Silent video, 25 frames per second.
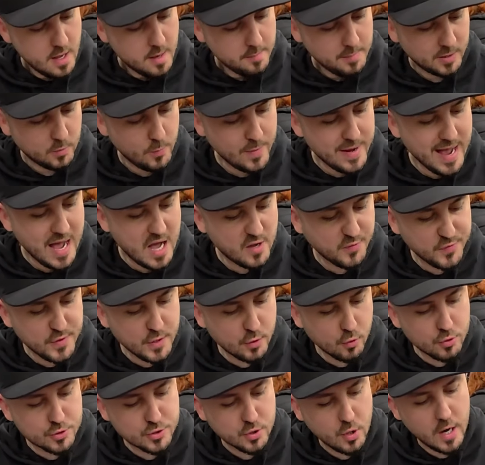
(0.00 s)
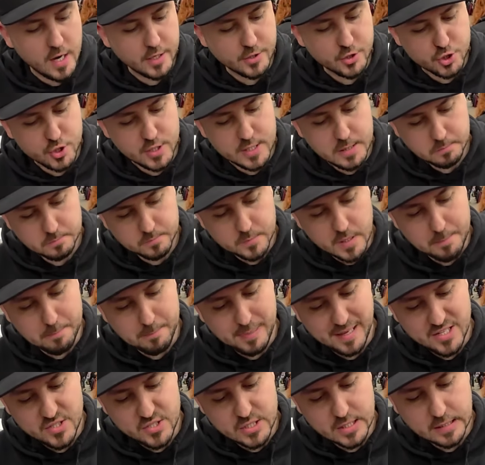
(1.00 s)
But we have here Usohachi, and
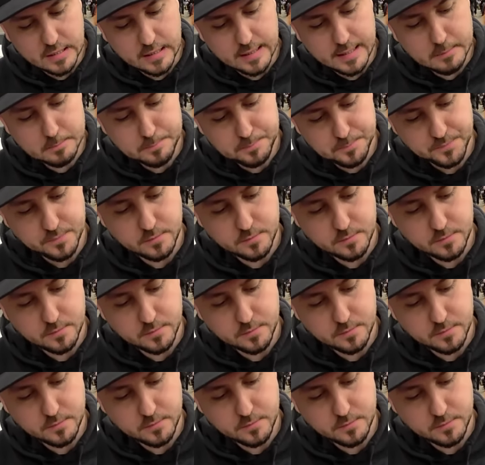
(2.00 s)
basically